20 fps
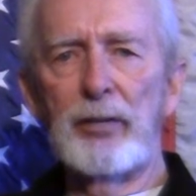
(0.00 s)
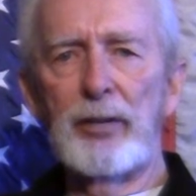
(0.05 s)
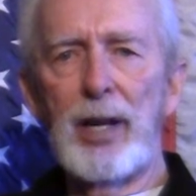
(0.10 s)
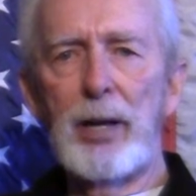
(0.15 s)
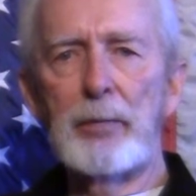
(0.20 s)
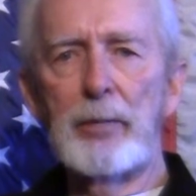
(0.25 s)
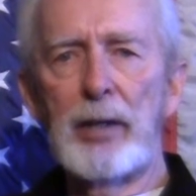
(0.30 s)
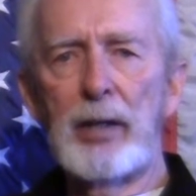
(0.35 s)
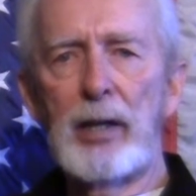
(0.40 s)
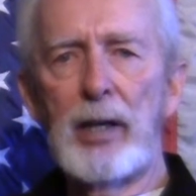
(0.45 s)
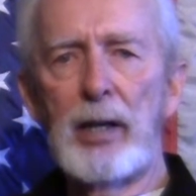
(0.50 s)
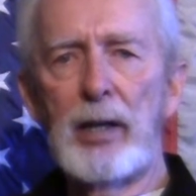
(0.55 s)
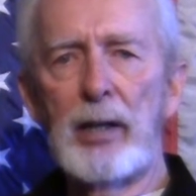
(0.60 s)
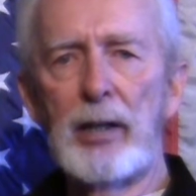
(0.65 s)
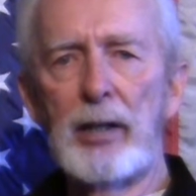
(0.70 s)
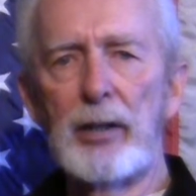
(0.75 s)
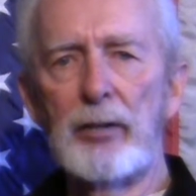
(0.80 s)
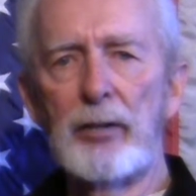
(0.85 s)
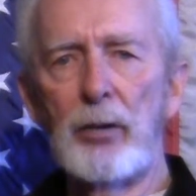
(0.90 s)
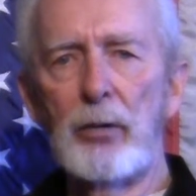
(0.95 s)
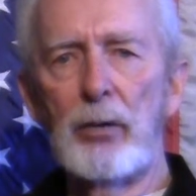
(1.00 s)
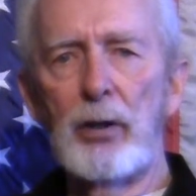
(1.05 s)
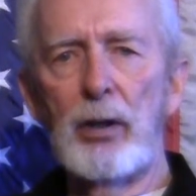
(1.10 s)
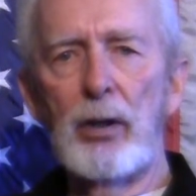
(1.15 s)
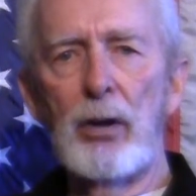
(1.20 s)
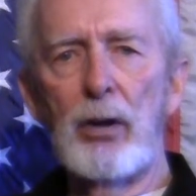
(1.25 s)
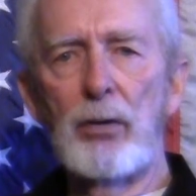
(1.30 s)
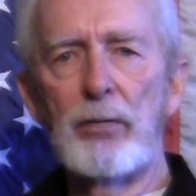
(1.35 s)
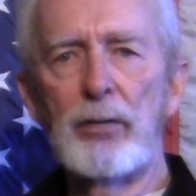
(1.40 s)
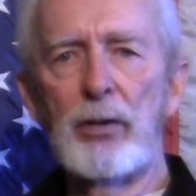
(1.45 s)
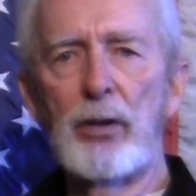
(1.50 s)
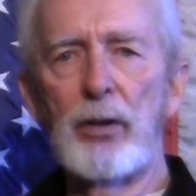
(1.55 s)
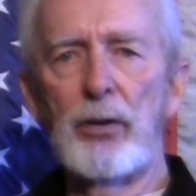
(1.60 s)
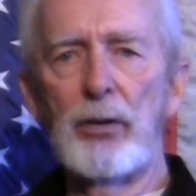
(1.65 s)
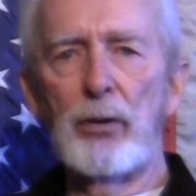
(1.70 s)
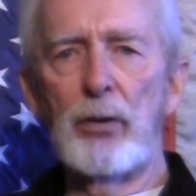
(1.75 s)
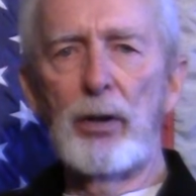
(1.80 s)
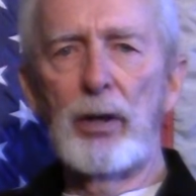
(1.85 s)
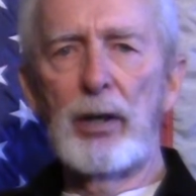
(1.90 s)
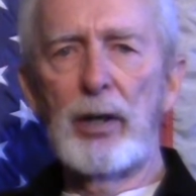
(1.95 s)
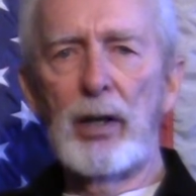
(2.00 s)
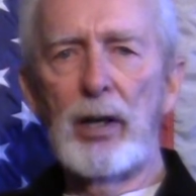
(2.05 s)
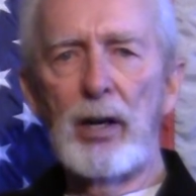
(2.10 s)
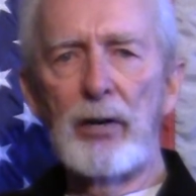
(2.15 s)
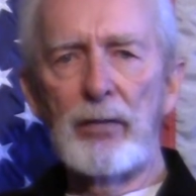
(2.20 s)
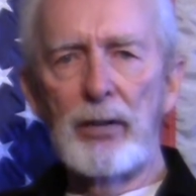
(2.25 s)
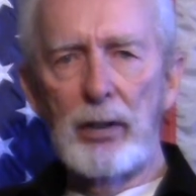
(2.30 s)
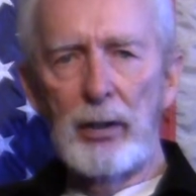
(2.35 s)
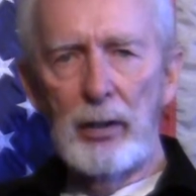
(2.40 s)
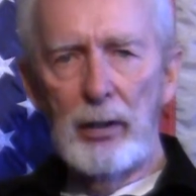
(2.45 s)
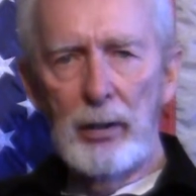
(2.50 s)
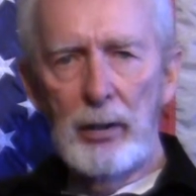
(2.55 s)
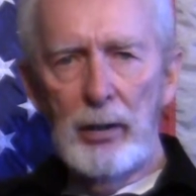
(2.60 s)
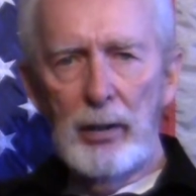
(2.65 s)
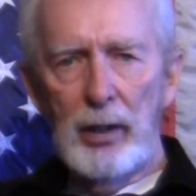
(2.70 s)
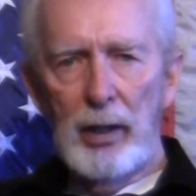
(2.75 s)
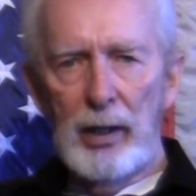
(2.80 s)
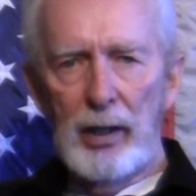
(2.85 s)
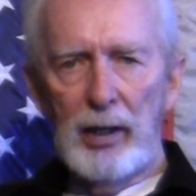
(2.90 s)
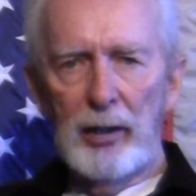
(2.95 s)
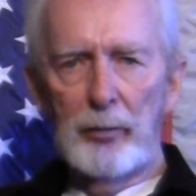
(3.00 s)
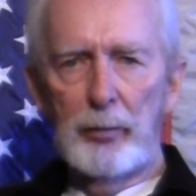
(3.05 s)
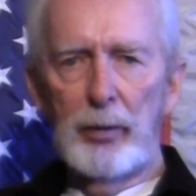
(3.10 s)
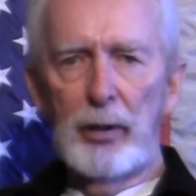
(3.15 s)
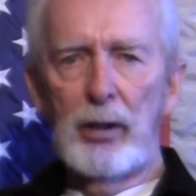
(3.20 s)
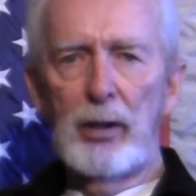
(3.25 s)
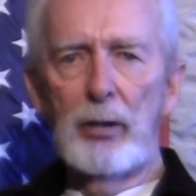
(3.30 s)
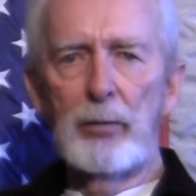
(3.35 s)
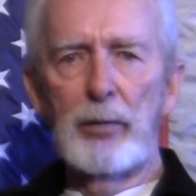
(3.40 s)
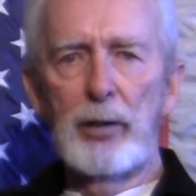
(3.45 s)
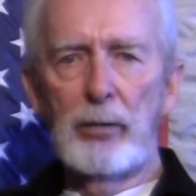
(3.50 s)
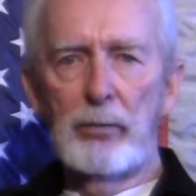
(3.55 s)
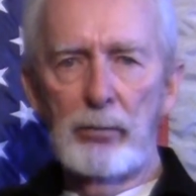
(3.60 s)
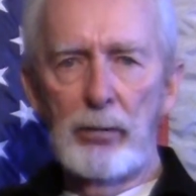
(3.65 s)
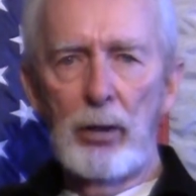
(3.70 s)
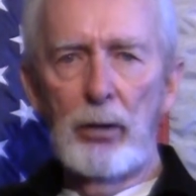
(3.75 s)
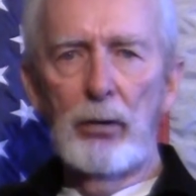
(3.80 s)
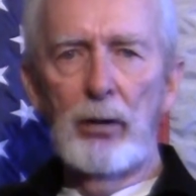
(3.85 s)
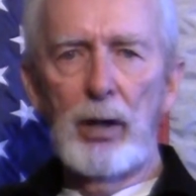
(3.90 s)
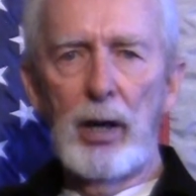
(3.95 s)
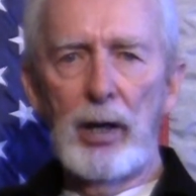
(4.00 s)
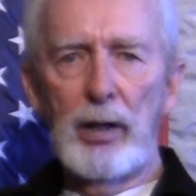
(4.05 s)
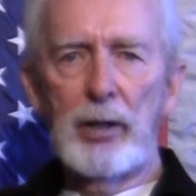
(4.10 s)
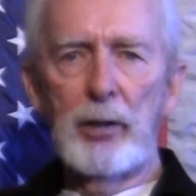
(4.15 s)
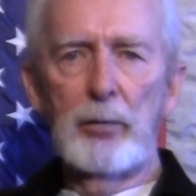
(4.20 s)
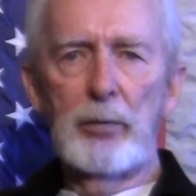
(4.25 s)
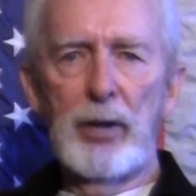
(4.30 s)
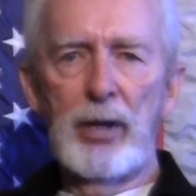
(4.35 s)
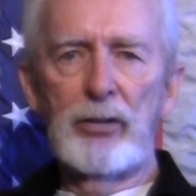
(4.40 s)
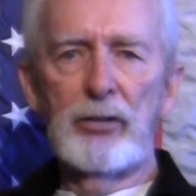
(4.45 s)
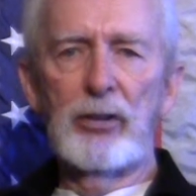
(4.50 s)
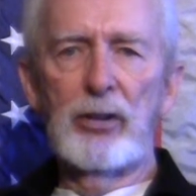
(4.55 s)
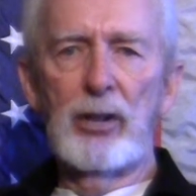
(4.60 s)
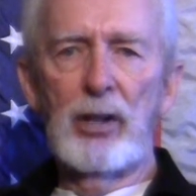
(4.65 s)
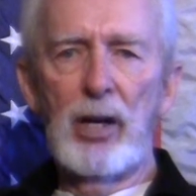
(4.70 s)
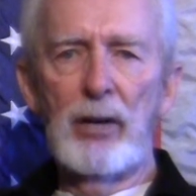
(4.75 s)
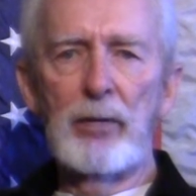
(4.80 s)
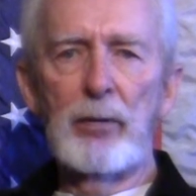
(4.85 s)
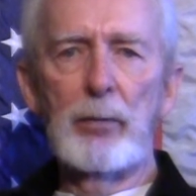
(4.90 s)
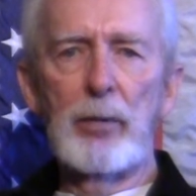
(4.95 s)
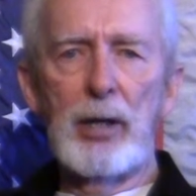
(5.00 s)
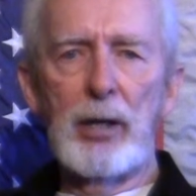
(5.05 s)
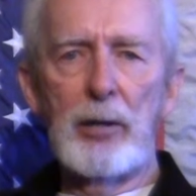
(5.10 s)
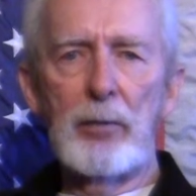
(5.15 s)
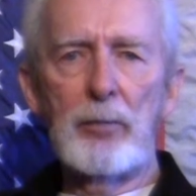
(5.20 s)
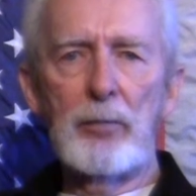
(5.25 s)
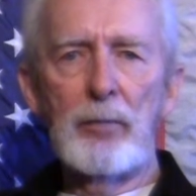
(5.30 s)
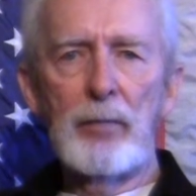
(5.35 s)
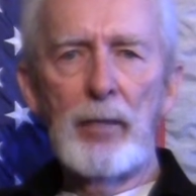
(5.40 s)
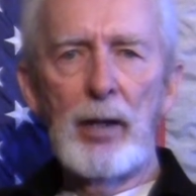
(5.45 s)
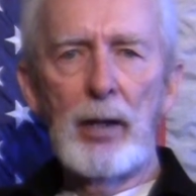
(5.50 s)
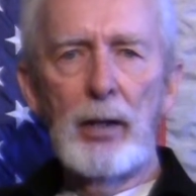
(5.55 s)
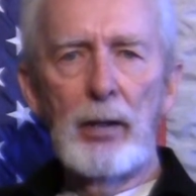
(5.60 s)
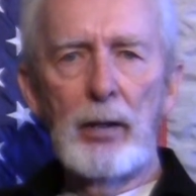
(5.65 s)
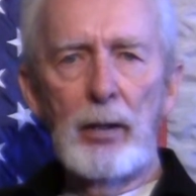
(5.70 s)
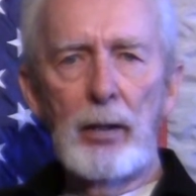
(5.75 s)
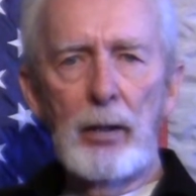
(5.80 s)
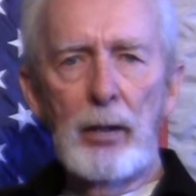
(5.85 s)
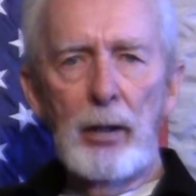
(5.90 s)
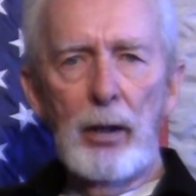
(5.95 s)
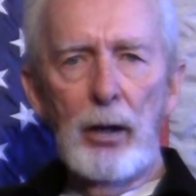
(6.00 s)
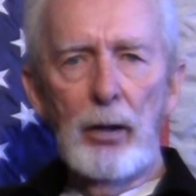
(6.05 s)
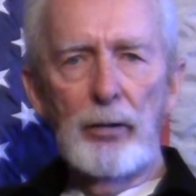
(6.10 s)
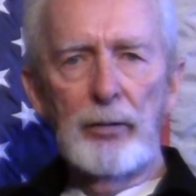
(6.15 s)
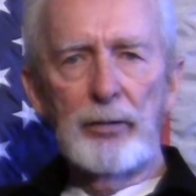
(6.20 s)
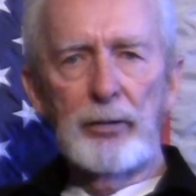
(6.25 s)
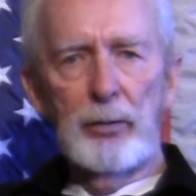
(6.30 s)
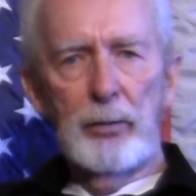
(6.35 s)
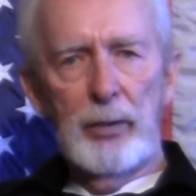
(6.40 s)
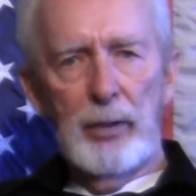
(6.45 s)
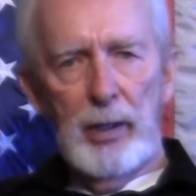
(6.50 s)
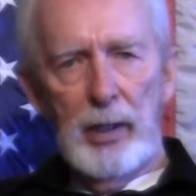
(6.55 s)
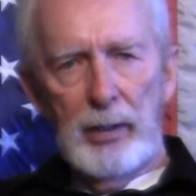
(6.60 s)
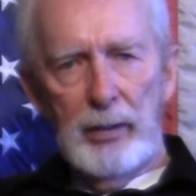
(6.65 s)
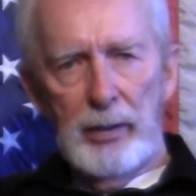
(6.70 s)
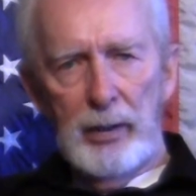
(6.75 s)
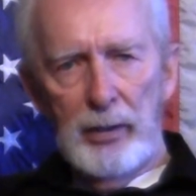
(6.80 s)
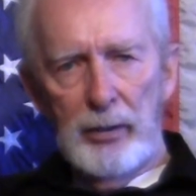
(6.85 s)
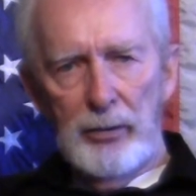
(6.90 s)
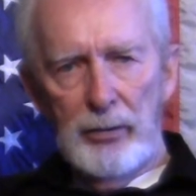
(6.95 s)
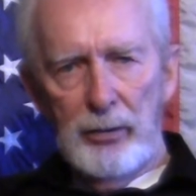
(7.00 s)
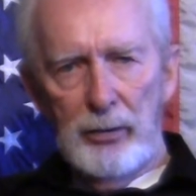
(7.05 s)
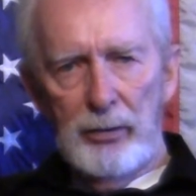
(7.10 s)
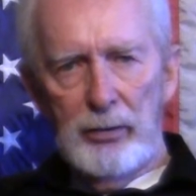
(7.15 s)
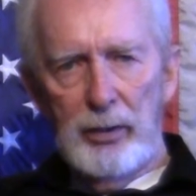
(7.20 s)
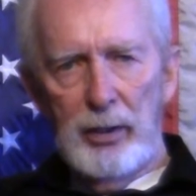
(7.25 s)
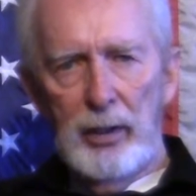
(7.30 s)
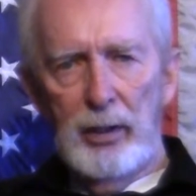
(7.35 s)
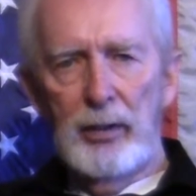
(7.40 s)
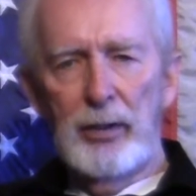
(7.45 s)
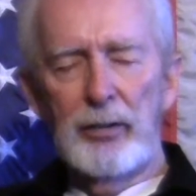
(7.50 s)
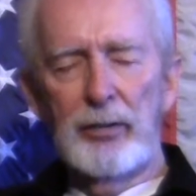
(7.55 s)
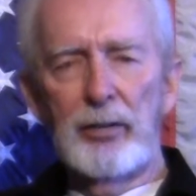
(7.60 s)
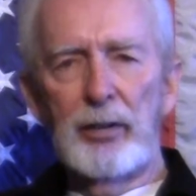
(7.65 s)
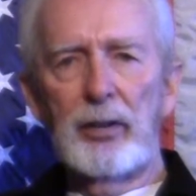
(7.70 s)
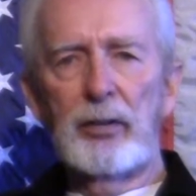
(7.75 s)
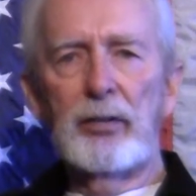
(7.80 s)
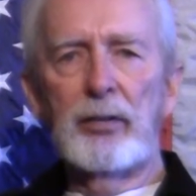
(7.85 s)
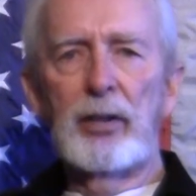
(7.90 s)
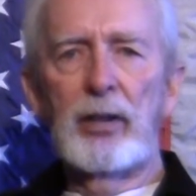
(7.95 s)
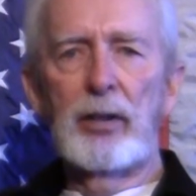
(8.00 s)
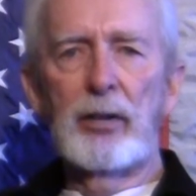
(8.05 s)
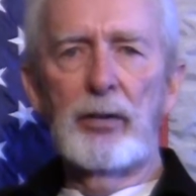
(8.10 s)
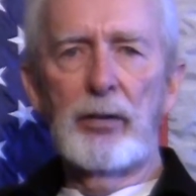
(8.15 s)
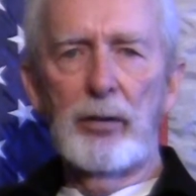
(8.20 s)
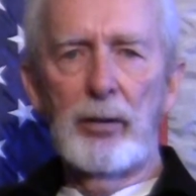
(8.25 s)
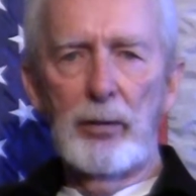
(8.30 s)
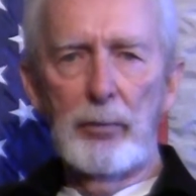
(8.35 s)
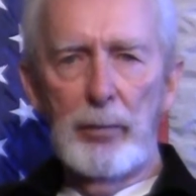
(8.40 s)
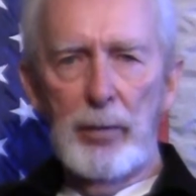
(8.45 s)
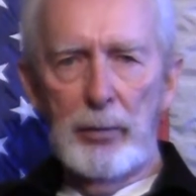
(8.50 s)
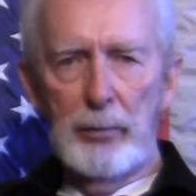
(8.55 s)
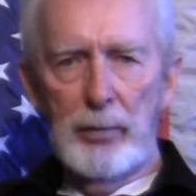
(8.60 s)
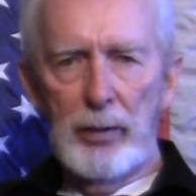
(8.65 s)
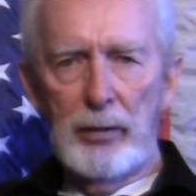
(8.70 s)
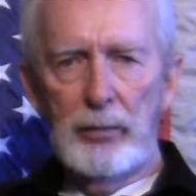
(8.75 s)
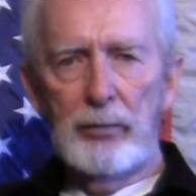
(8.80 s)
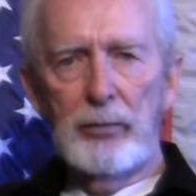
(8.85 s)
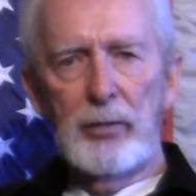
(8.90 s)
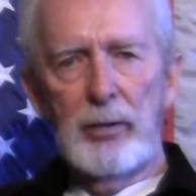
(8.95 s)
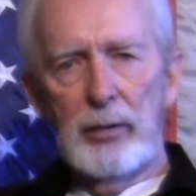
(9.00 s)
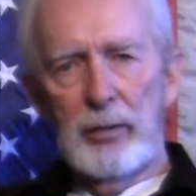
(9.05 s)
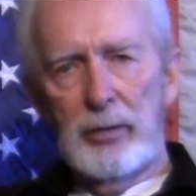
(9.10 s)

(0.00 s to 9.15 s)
has abdicated its only lawful authority to govern and has become a rogue occupation government. Also in 1913, the 16th Amendment,